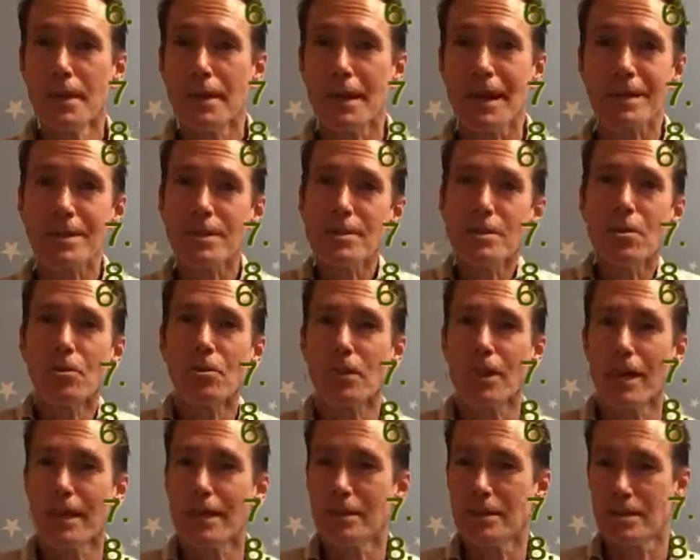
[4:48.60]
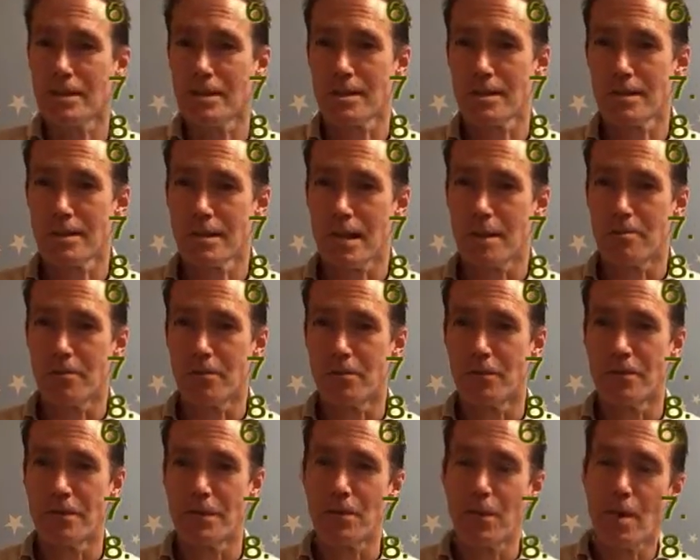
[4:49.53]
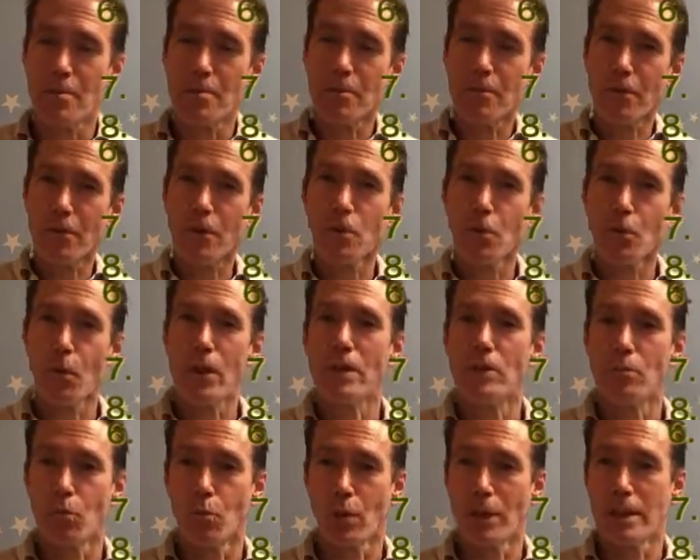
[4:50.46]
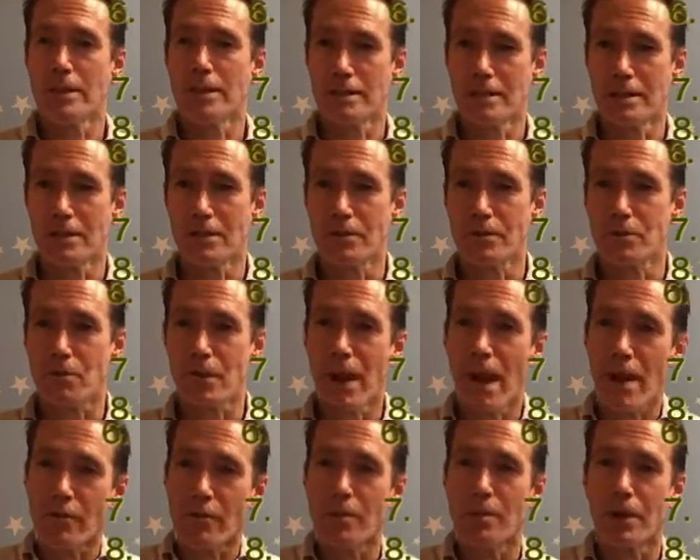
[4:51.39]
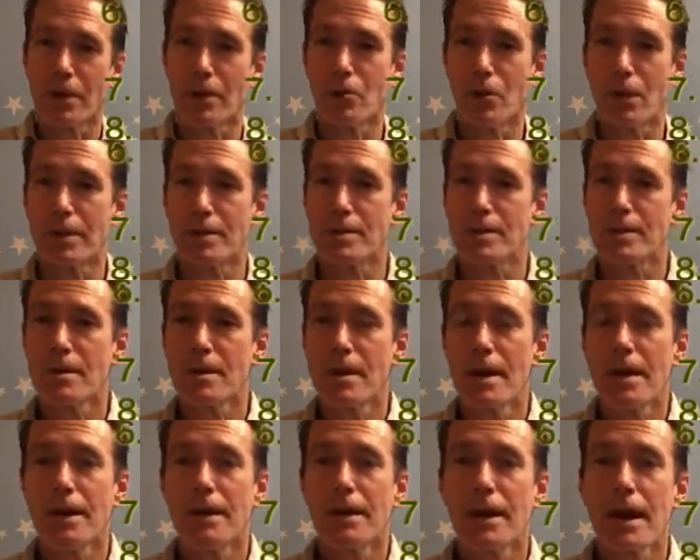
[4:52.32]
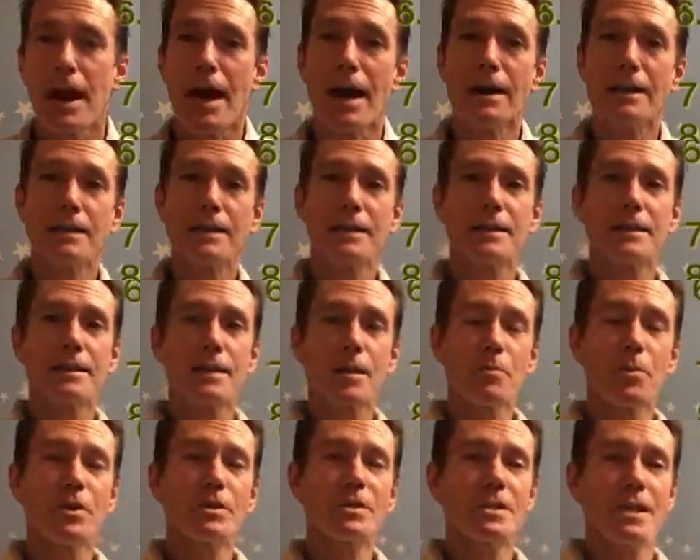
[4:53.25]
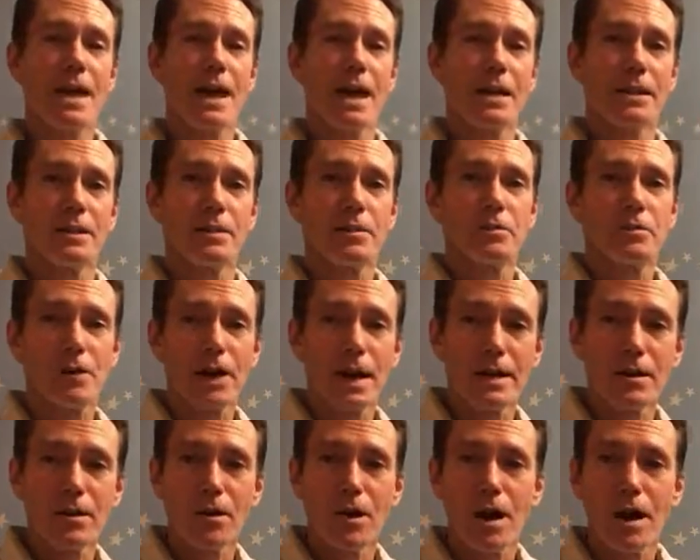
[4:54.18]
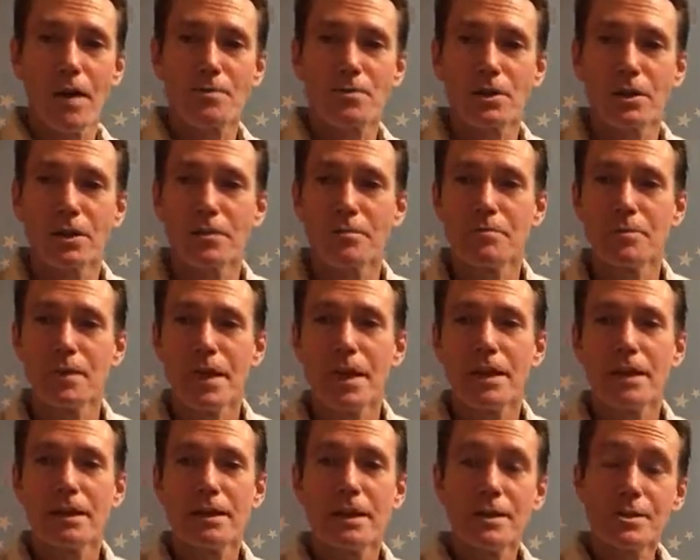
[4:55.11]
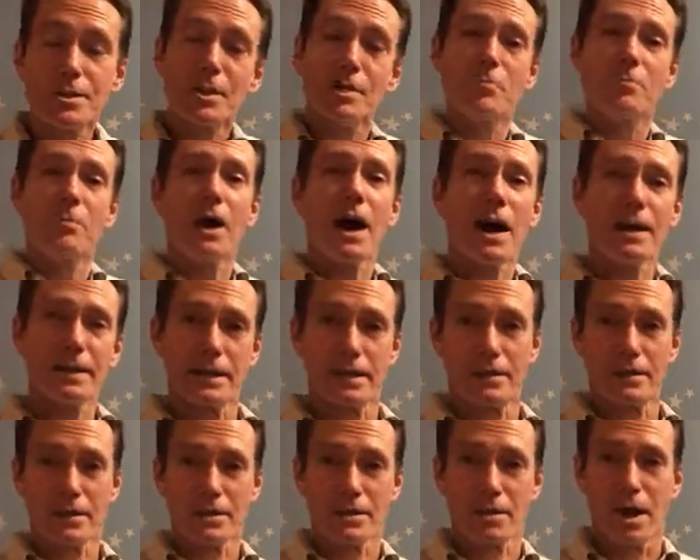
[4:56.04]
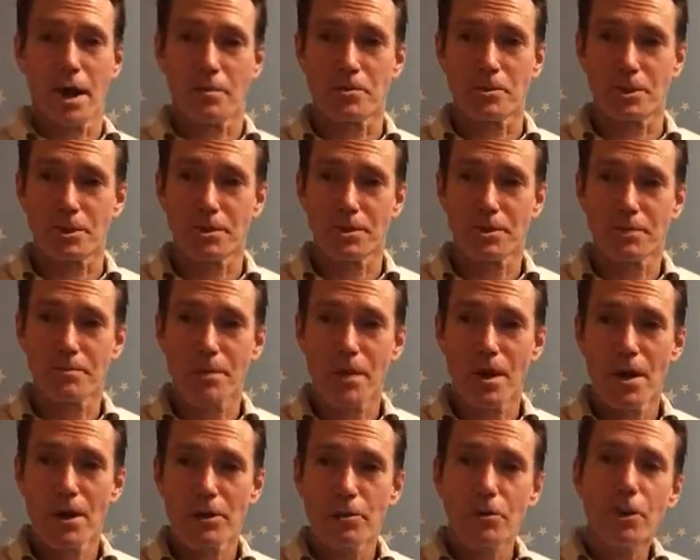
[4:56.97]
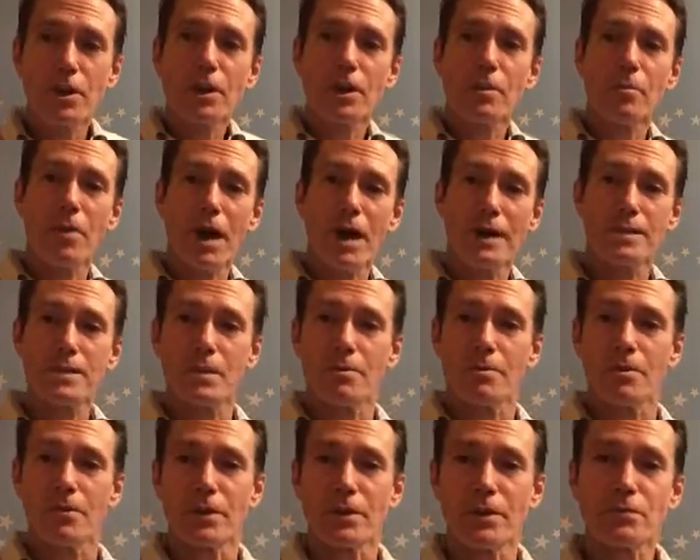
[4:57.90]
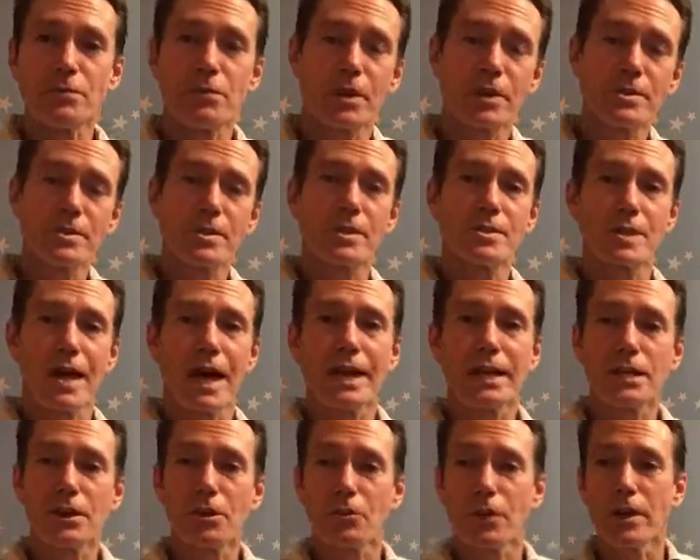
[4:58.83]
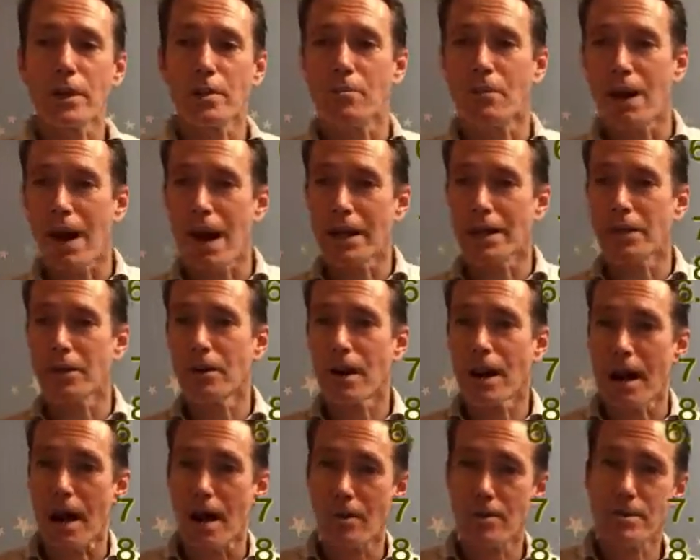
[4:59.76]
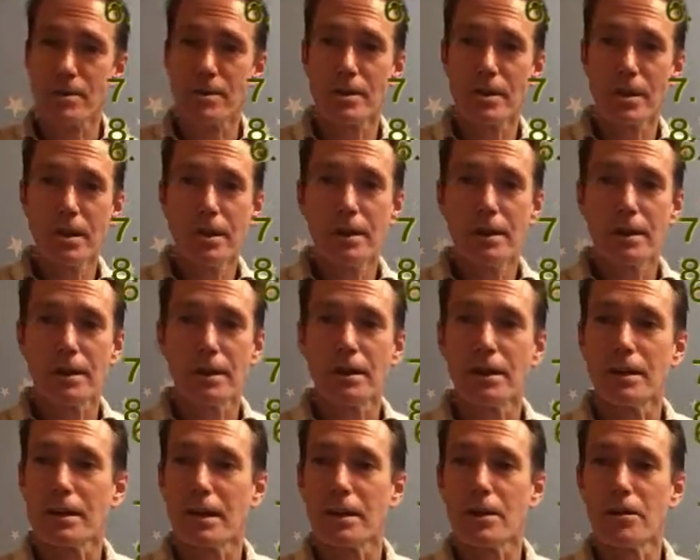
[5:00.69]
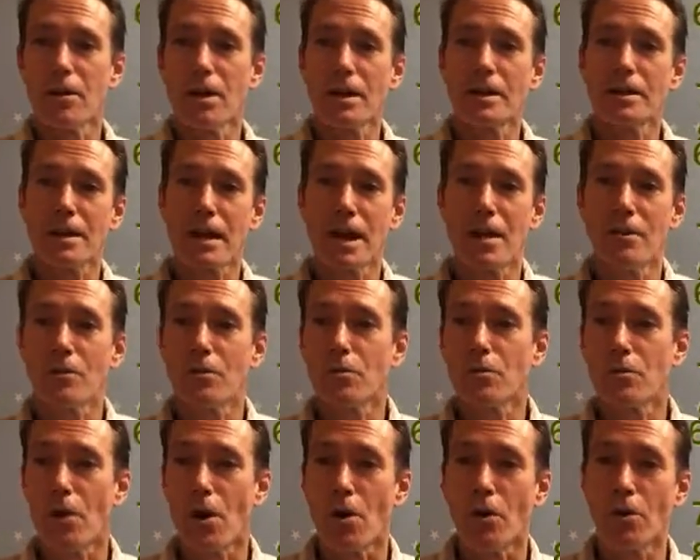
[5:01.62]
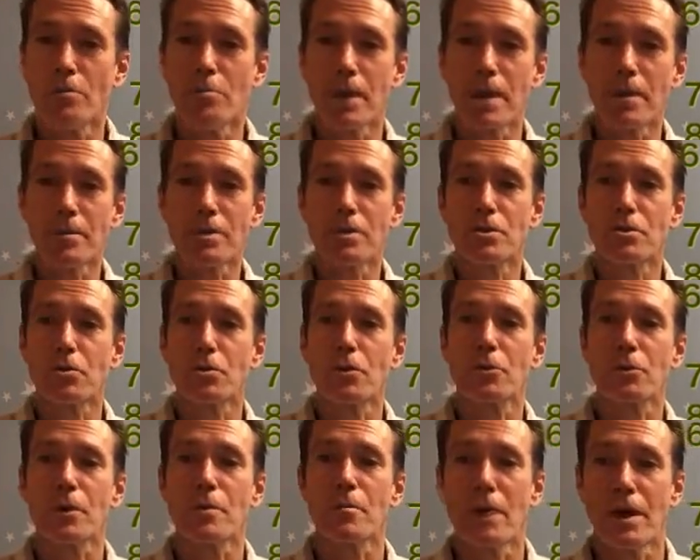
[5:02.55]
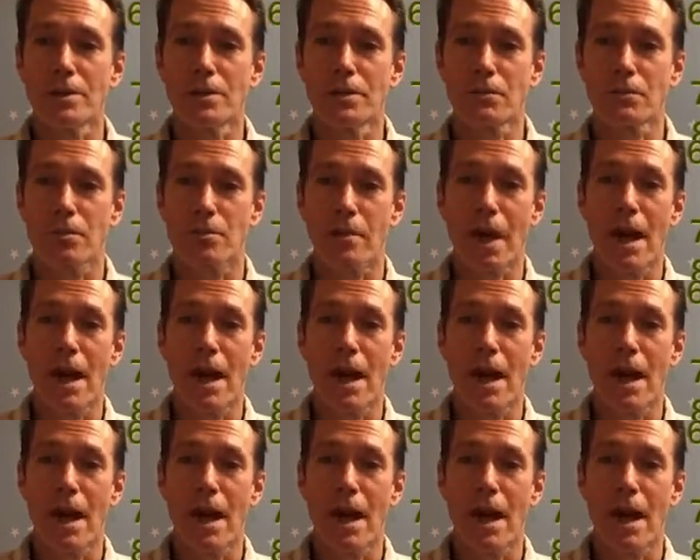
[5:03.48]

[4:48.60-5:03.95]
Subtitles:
I just don't like this type of deal. I prefer win-win deals where everybody wins. And number 10, the final option, is combining these options. You can combine some of these. For instance, I can agree to buy your house later on down the road, maybe 2 or 3 months from